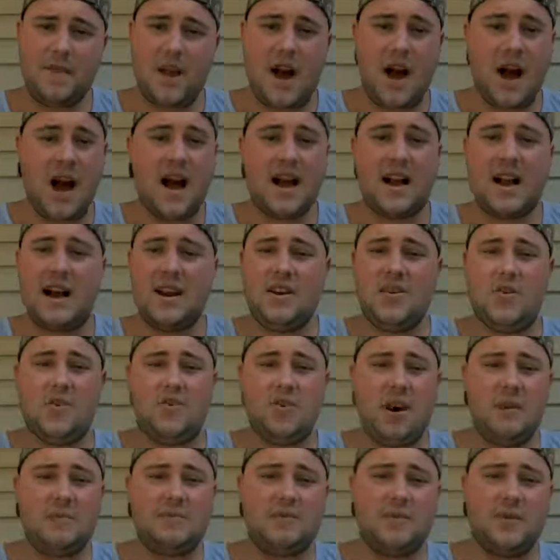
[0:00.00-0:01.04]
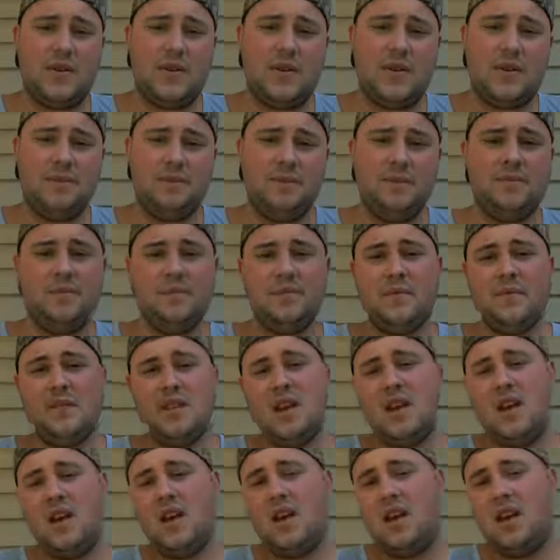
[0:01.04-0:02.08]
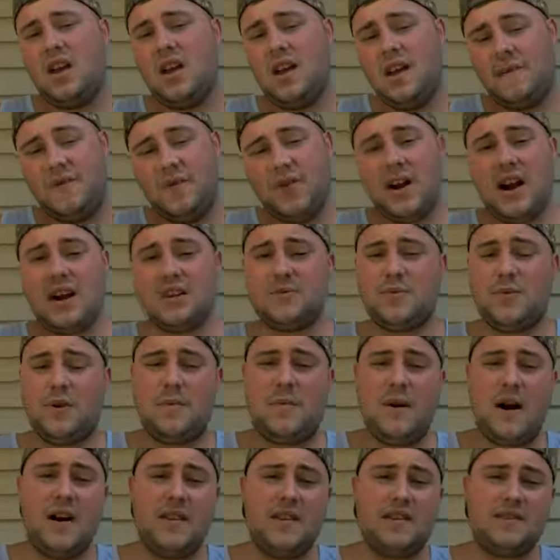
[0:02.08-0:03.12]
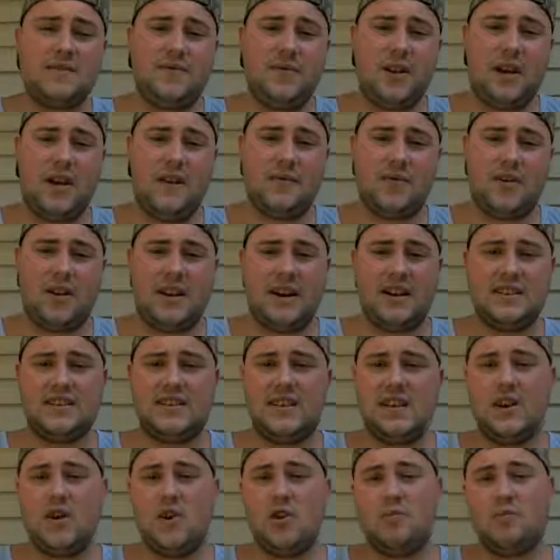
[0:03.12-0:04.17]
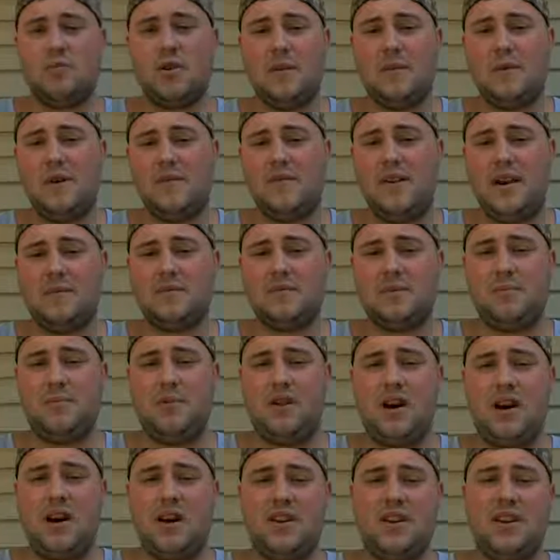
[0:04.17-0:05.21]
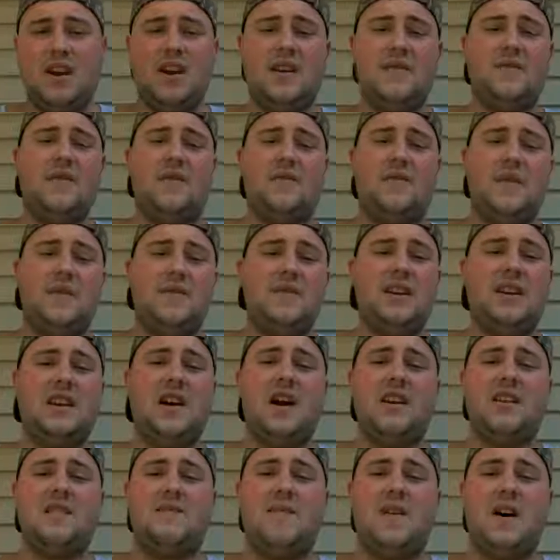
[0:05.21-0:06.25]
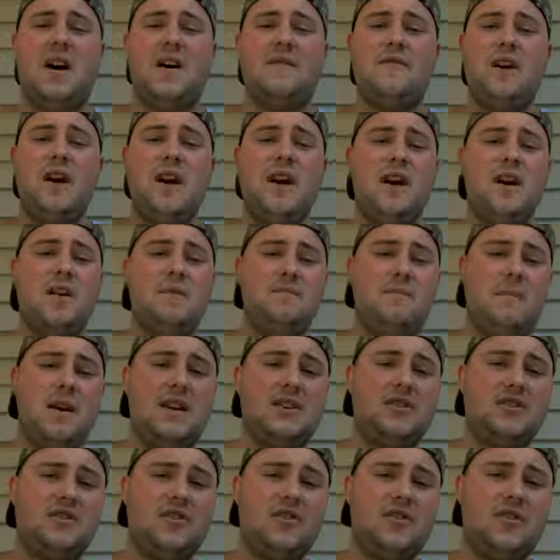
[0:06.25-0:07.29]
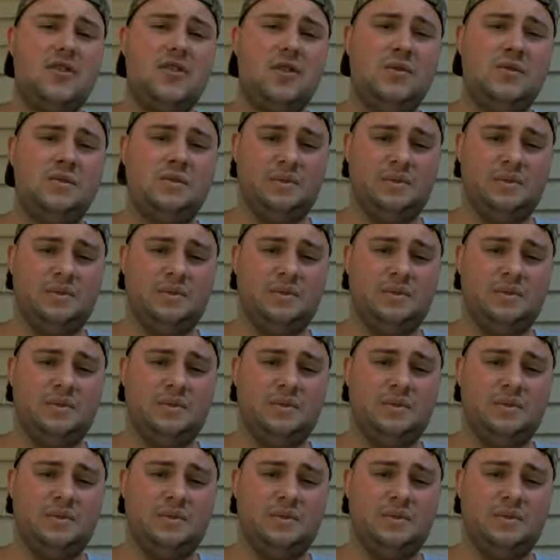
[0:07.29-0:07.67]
I got no gripes with it. If you guys want to buy this flavor, like I said, go to Premium Vape Supply. You can get it for $15.95. Make sure